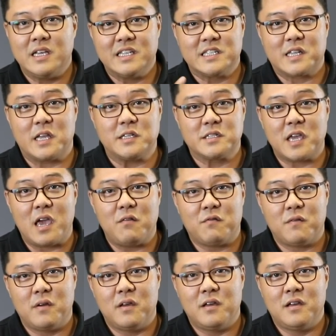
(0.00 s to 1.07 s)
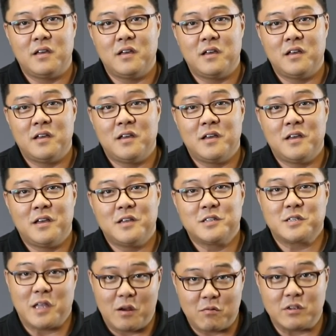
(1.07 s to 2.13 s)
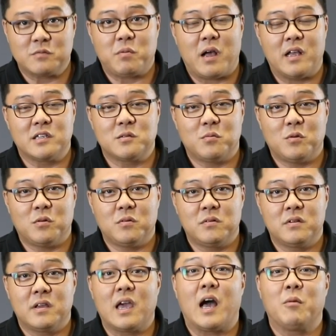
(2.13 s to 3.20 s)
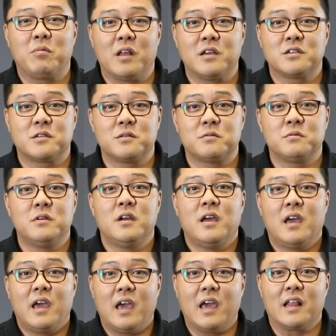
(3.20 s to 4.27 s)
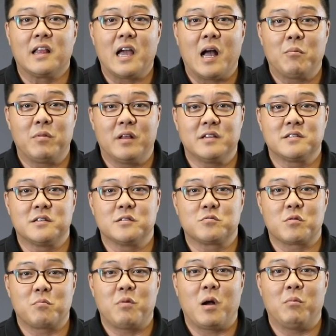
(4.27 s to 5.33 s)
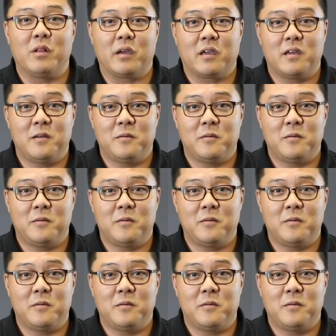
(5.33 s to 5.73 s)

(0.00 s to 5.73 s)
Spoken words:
Stay safe, stay responsible, God bless you, and God bless this republic.